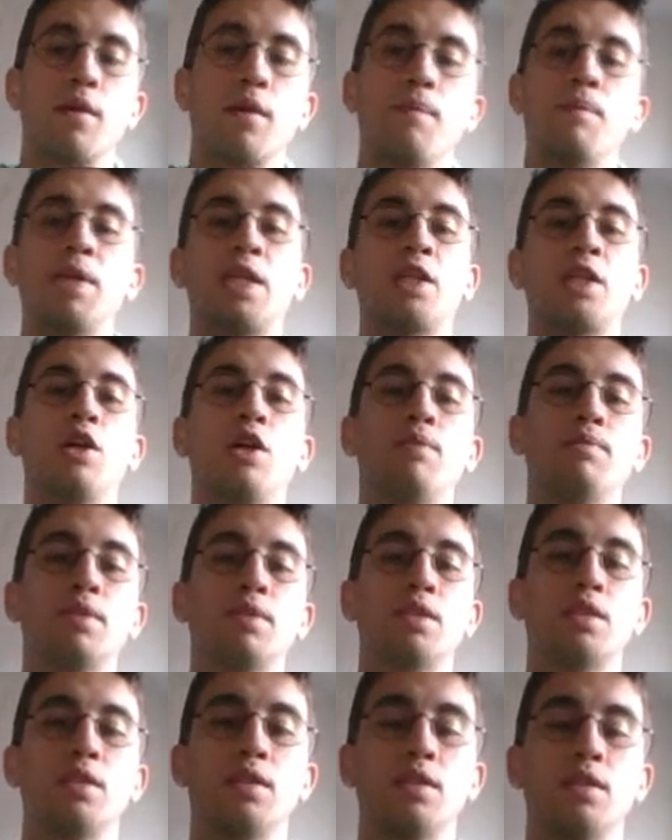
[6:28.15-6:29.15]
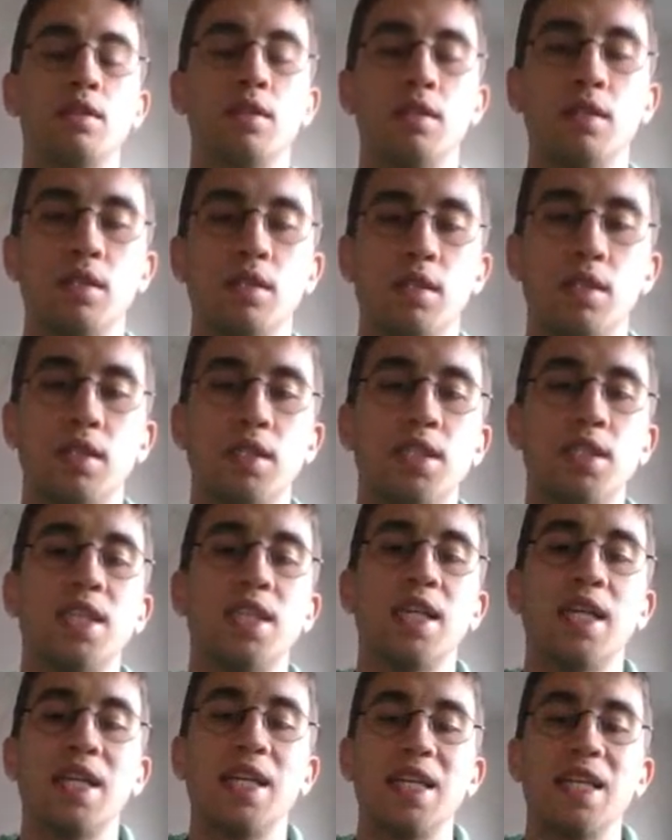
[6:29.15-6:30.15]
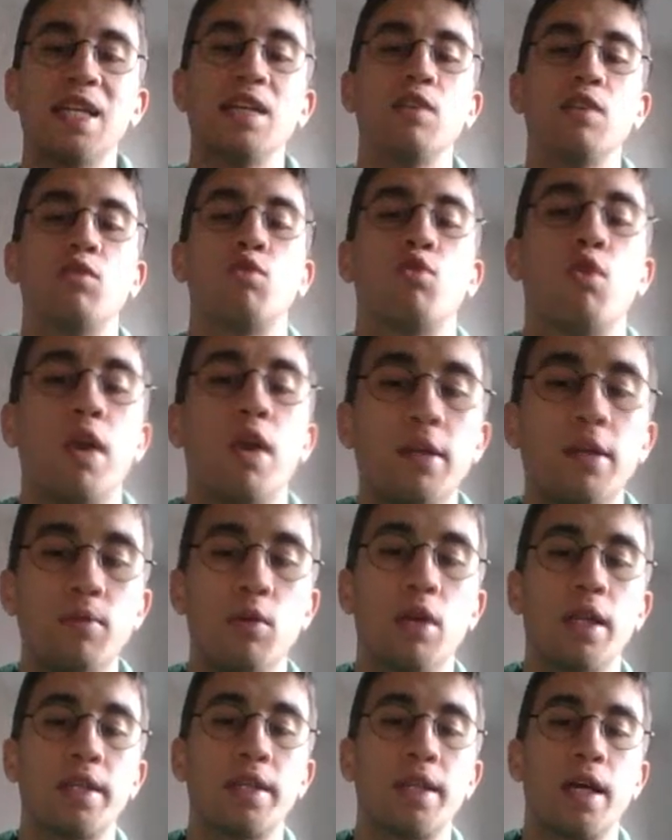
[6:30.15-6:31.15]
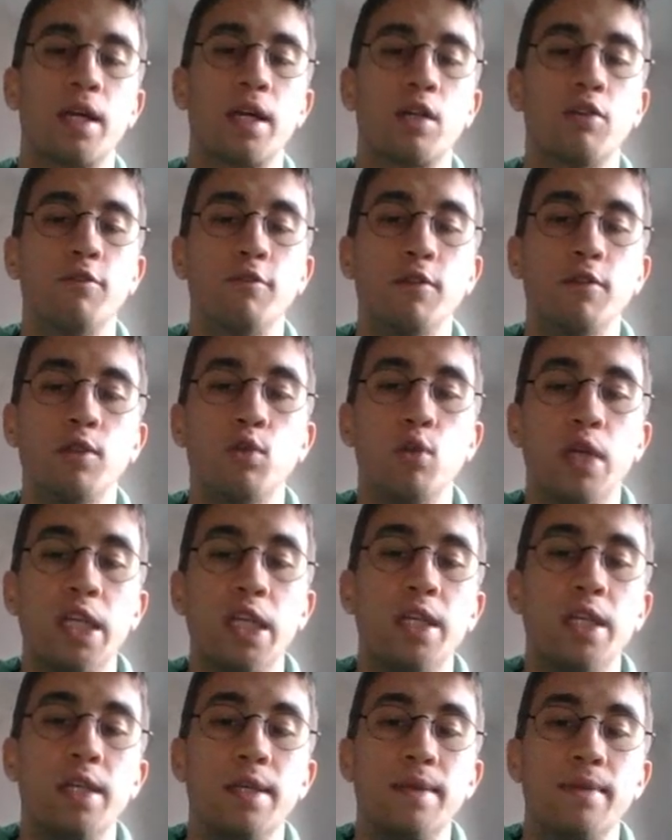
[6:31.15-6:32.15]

becomes the incredible attack of yi.